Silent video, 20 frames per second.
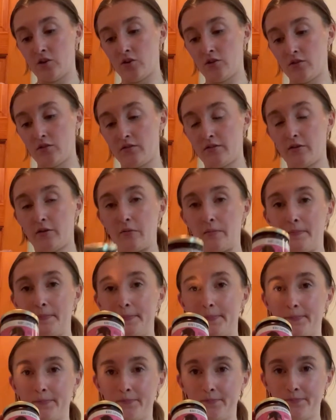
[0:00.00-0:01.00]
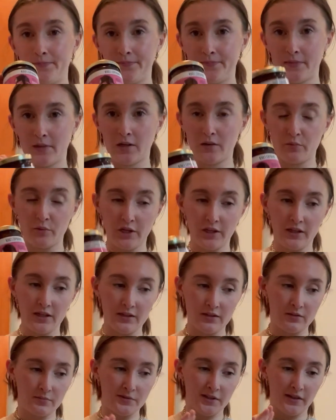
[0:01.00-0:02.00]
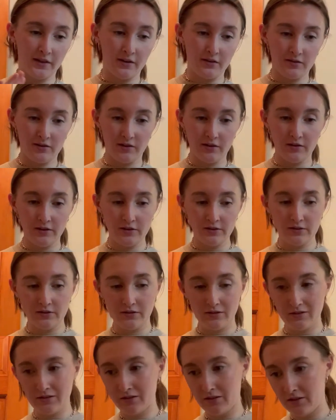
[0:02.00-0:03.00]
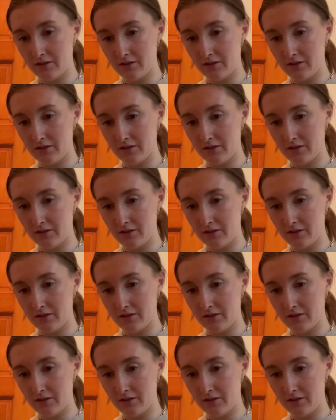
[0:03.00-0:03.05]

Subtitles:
So I'm gonna bring that up to Thousand Islands,